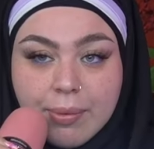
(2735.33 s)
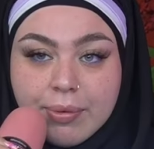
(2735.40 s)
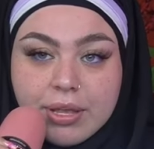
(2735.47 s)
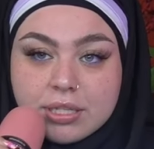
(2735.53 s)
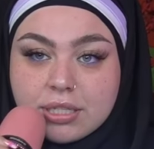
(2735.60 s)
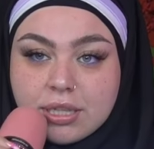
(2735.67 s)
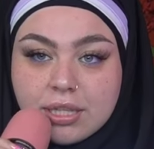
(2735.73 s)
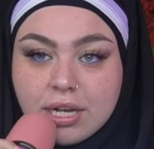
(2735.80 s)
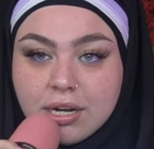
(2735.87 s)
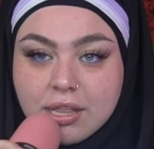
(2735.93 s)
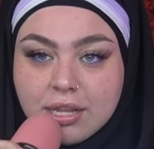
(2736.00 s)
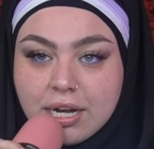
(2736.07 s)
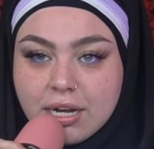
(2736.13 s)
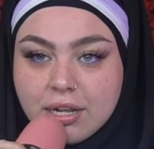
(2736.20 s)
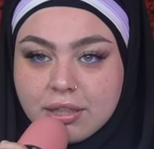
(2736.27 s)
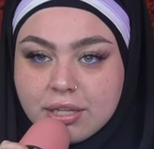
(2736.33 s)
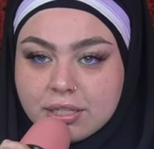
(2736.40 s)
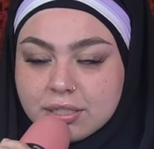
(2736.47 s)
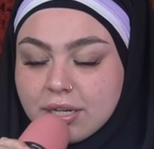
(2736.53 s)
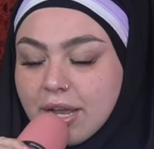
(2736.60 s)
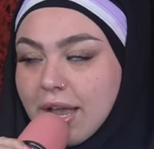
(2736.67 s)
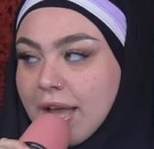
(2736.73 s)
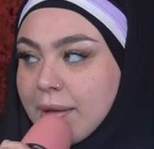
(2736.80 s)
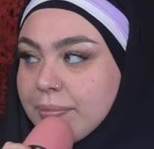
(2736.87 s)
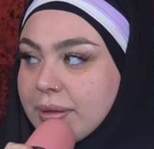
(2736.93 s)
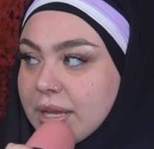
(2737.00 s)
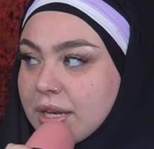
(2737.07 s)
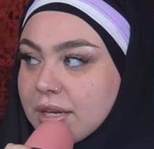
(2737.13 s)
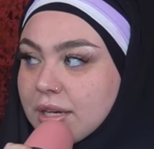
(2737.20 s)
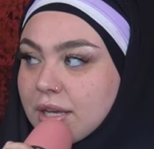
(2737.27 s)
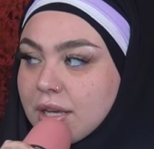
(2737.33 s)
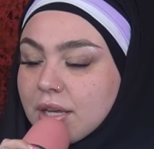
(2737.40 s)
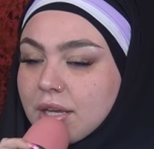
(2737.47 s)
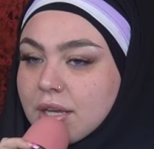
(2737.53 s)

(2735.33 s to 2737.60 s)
Yeah, because at the end of the day, nothing's going to happen.